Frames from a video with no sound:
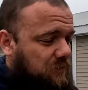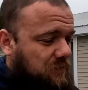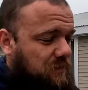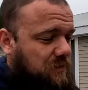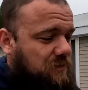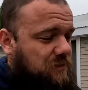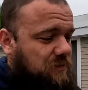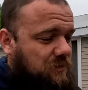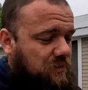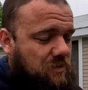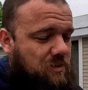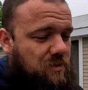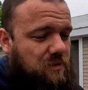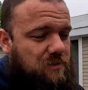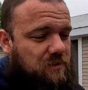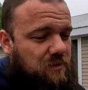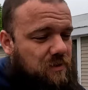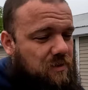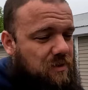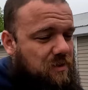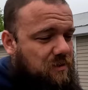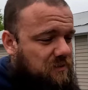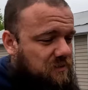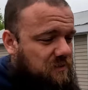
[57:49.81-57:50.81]
It's an
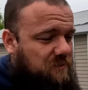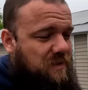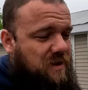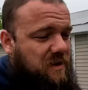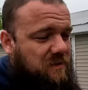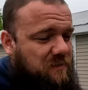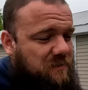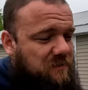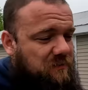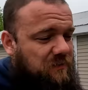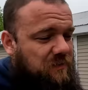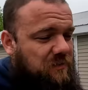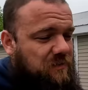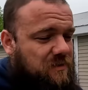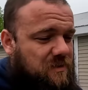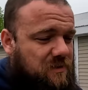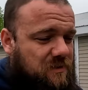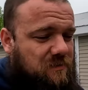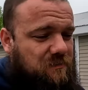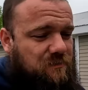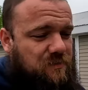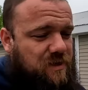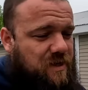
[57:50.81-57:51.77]
awesome atmosphere, awesome